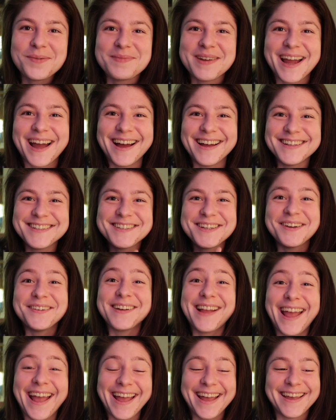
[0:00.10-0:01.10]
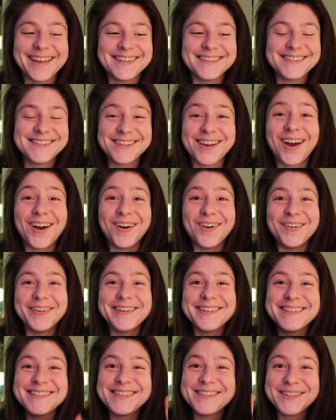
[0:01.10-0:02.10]
gosh. Okay, so
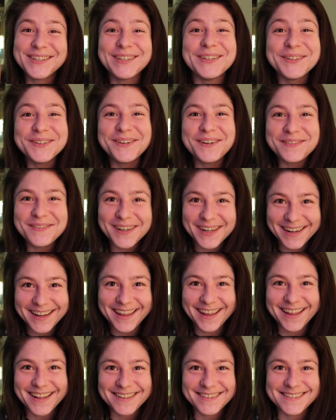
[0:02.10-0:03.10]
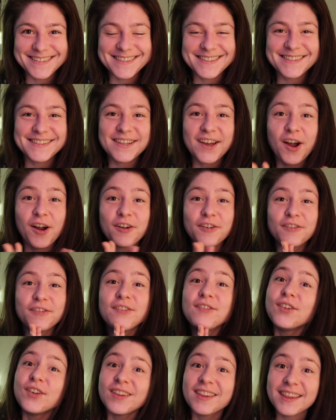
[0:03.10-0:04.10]
2 of our kittens are
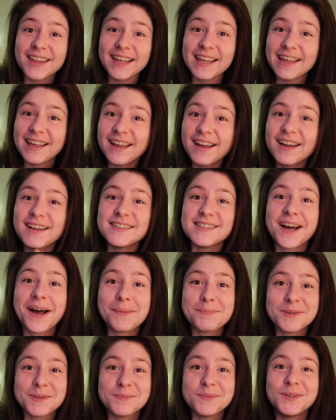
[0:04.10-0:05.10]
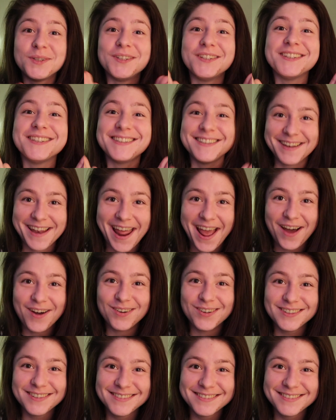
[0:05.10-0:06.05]
fully adoptable now.